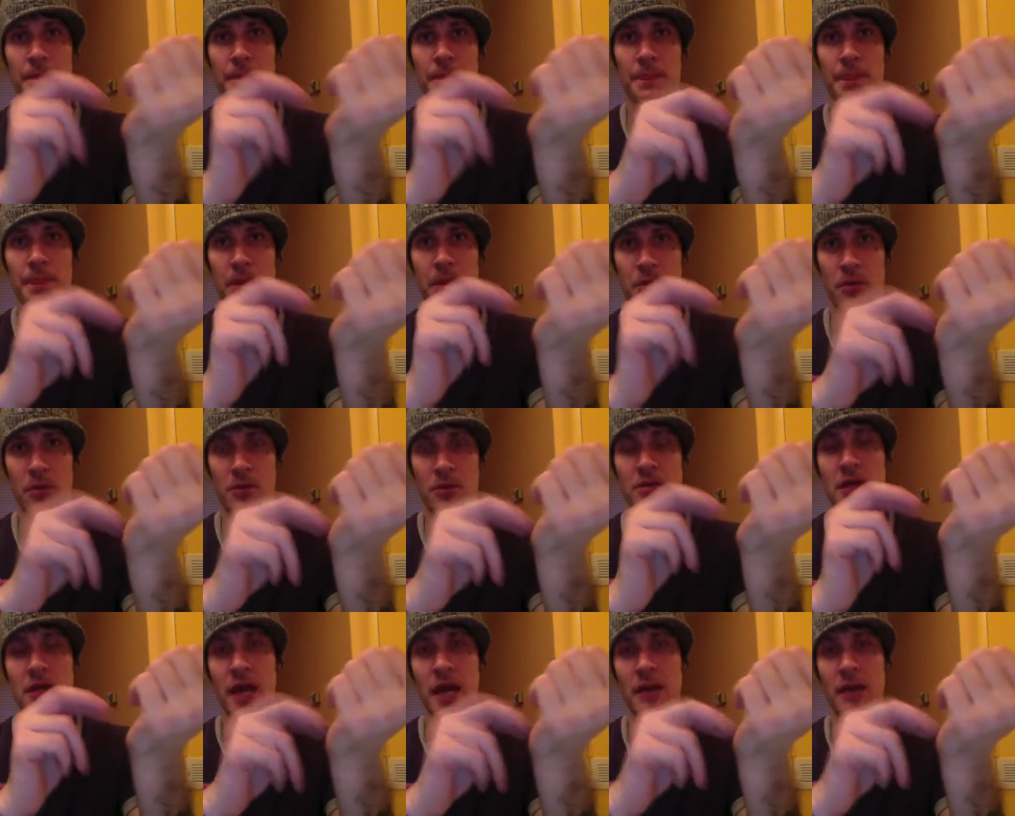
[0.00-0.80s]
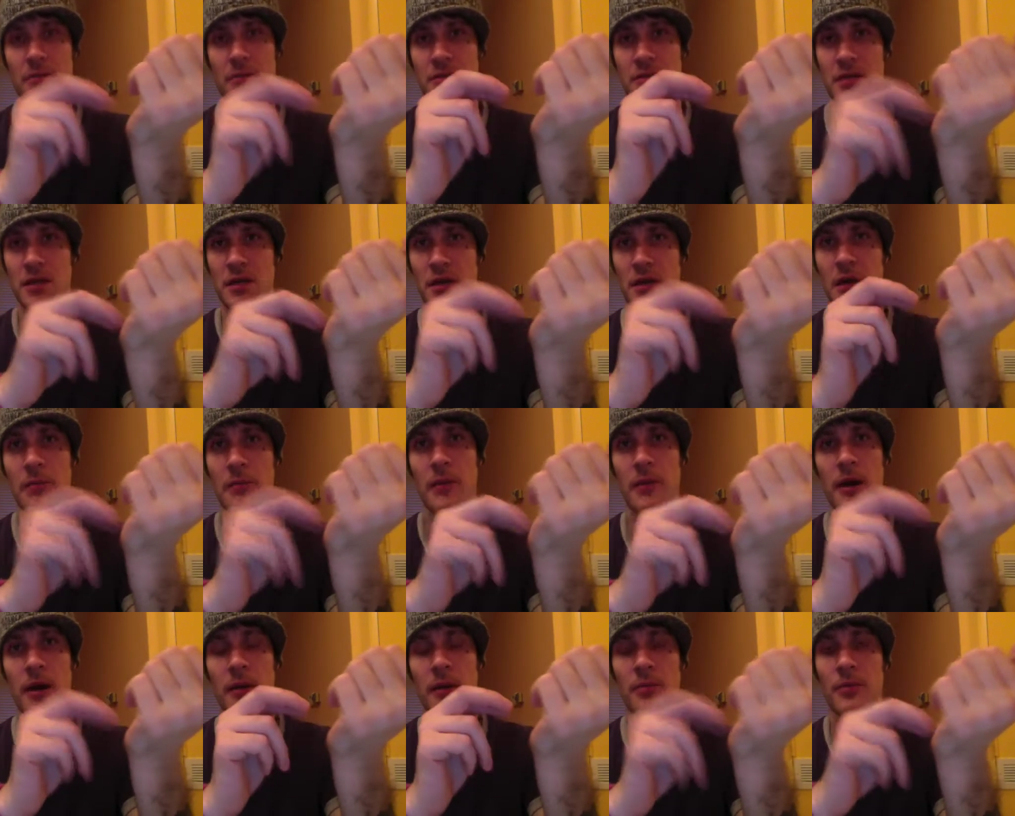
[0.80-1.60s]
there are times that
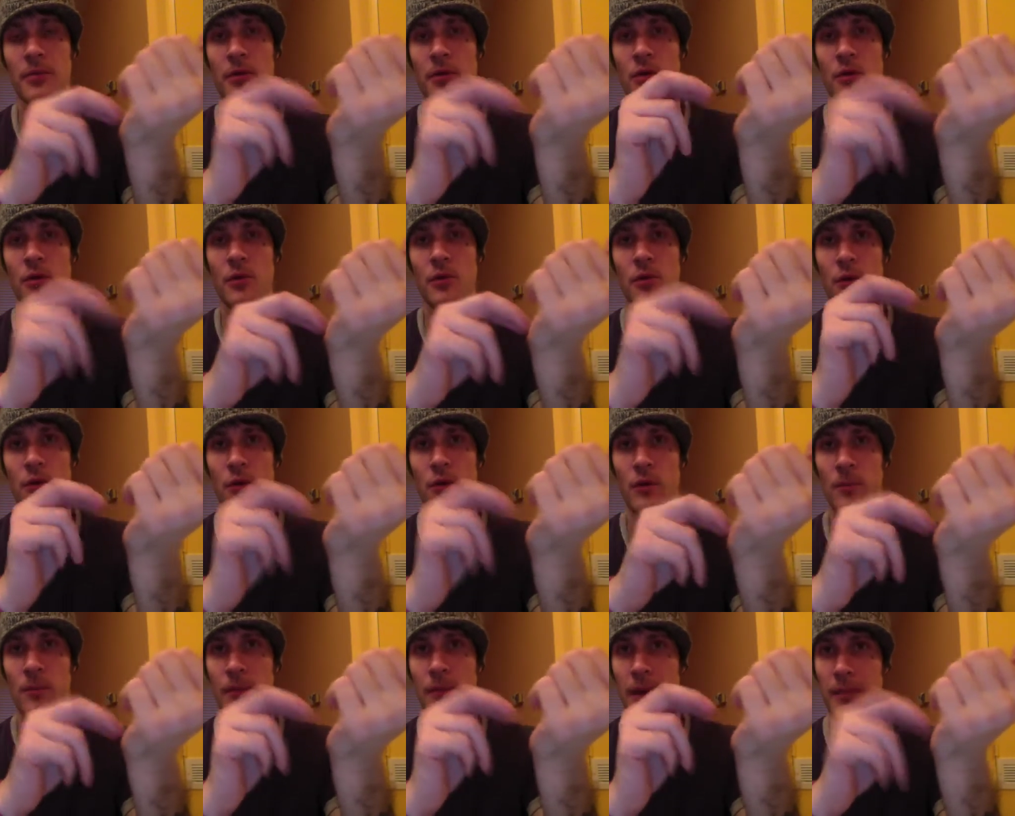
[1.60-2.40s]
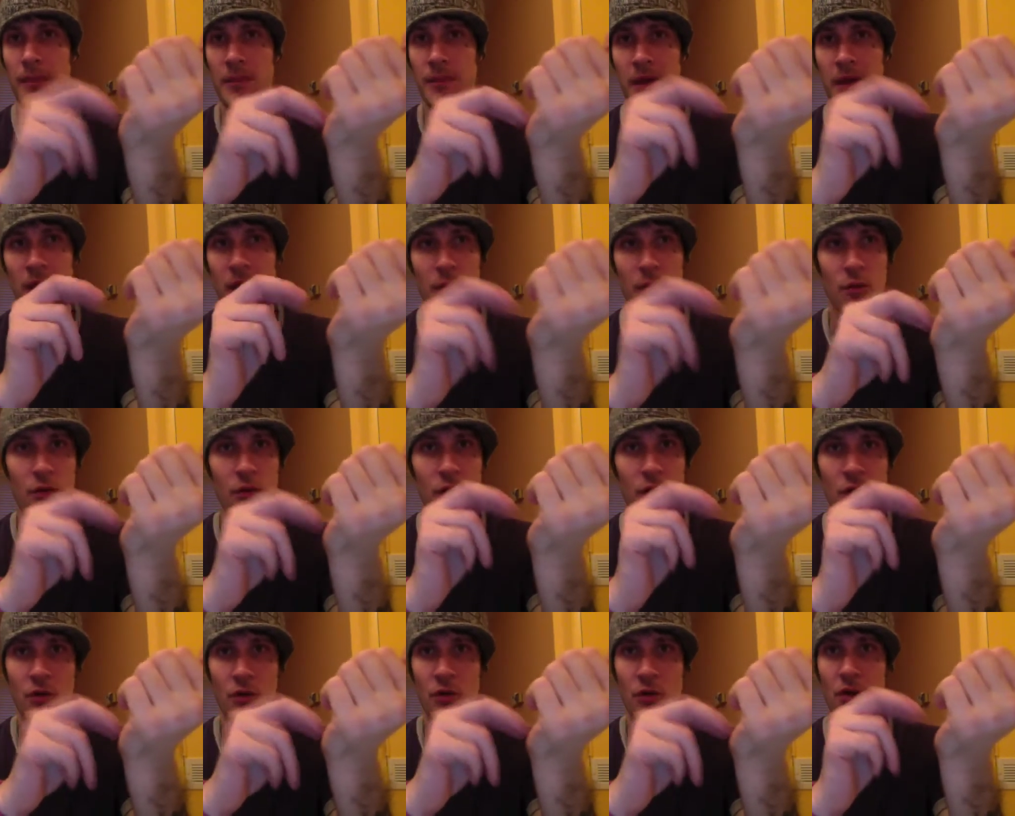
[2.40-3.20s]
come up where maybe I
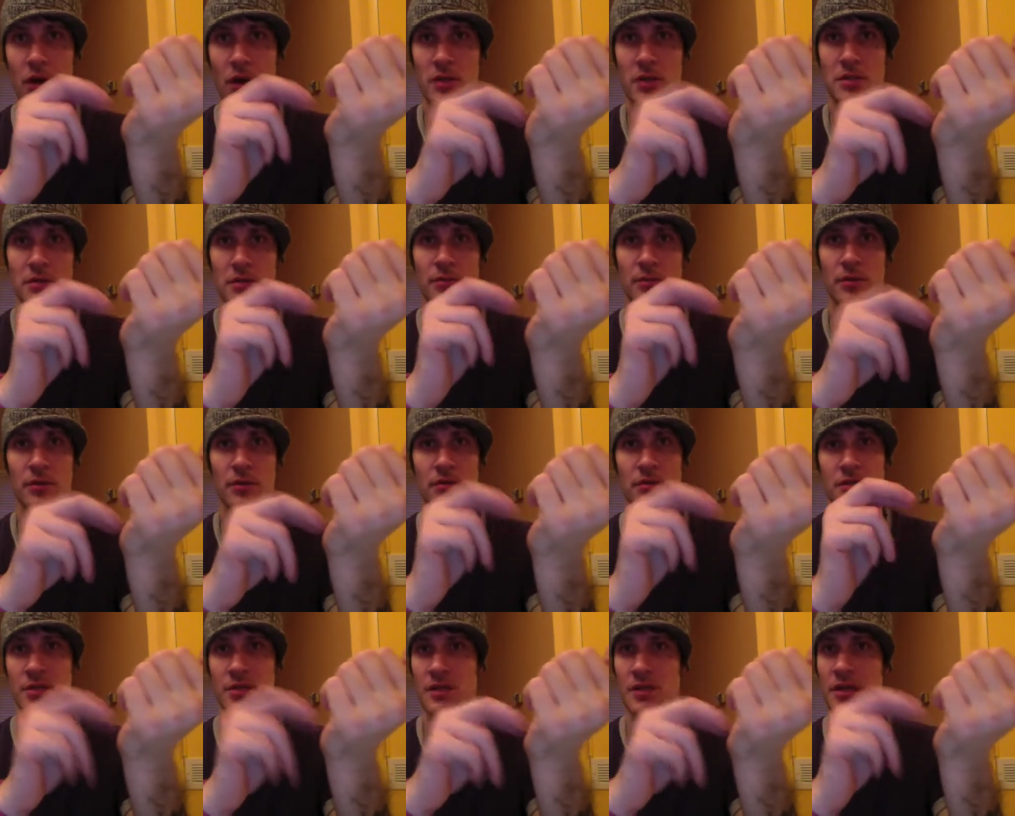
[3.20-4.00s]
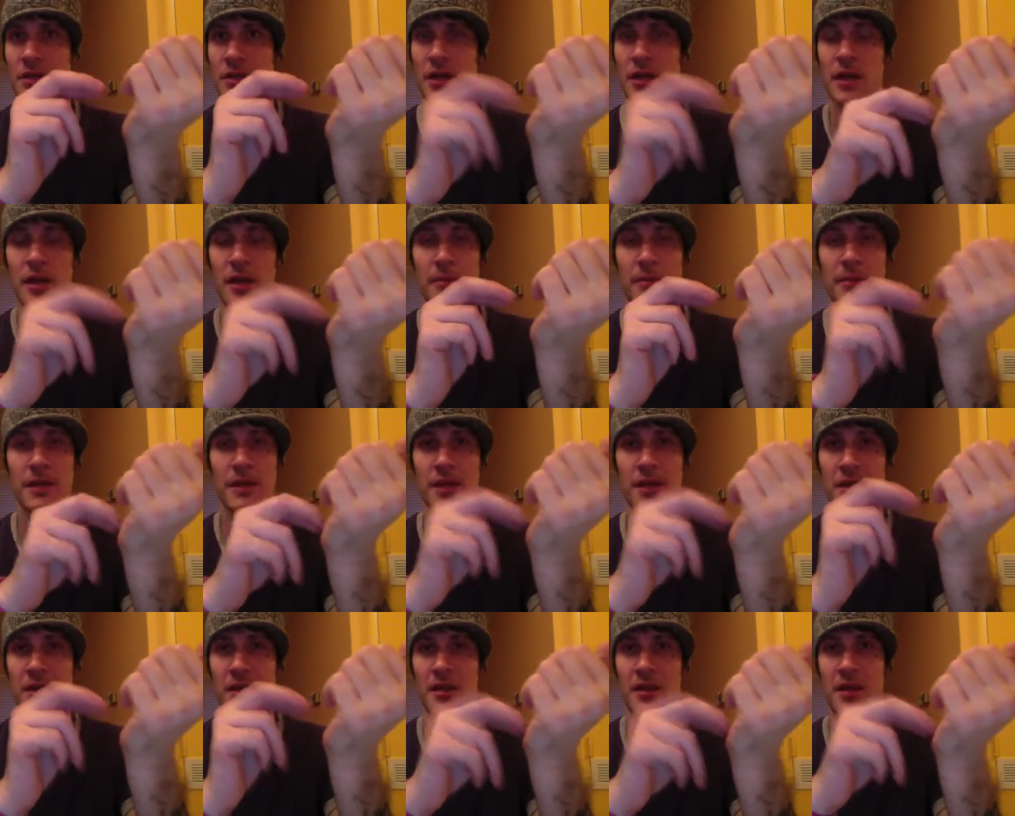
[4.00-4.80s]
run across a person, and then I'm
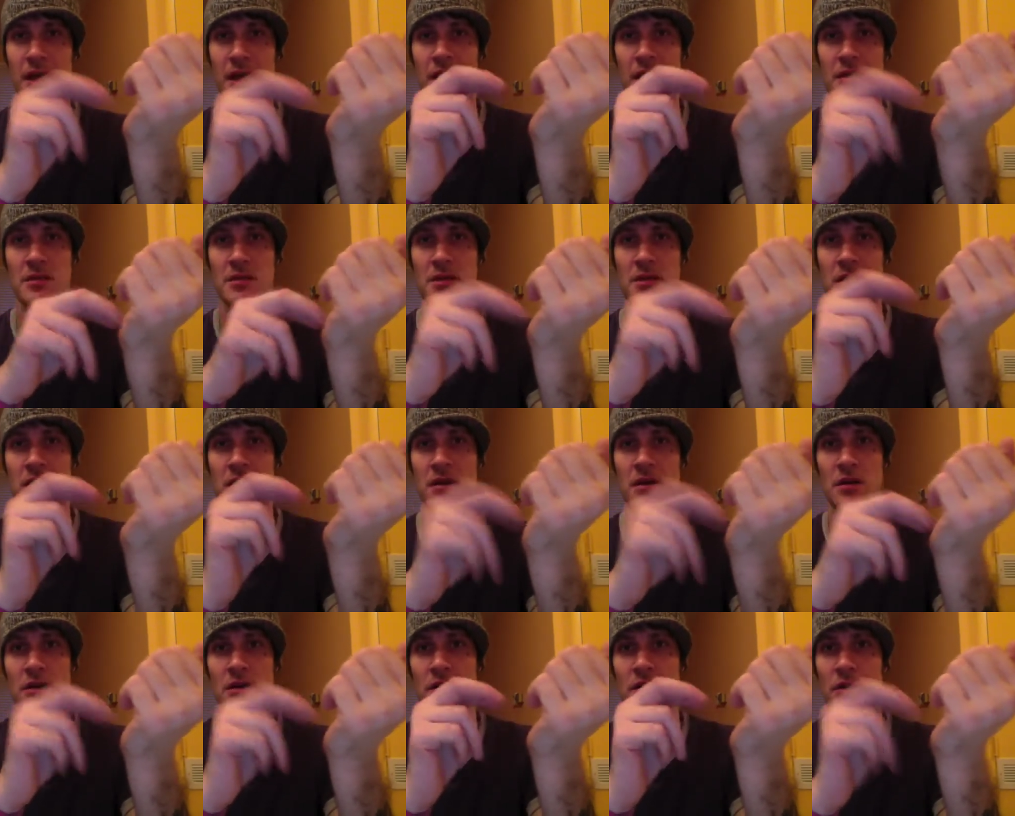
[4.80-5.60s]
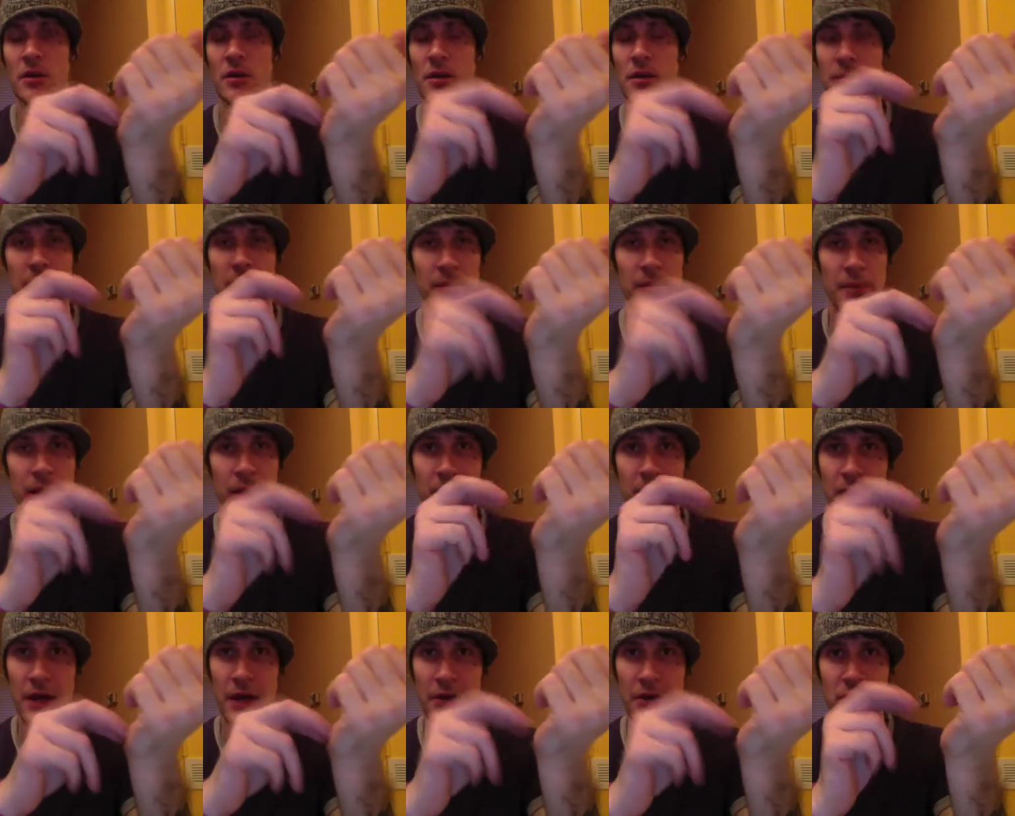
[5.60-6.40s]
thinking that, you know what, maybe
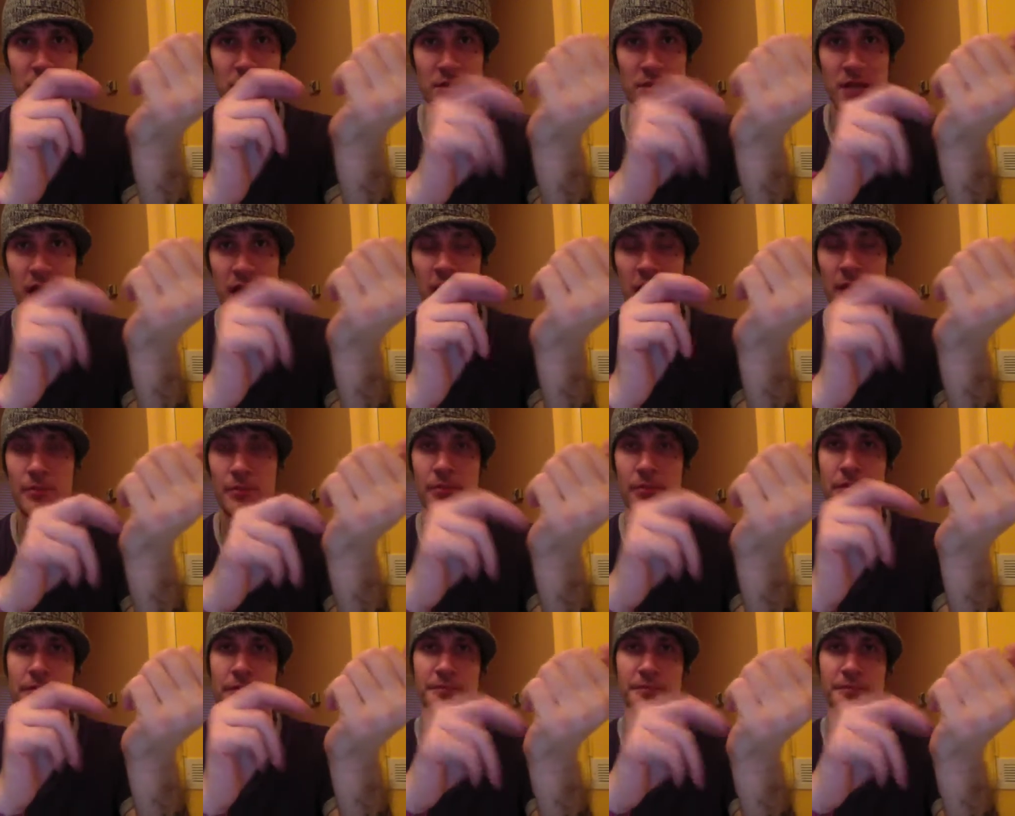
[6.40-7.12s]
I'm not their type.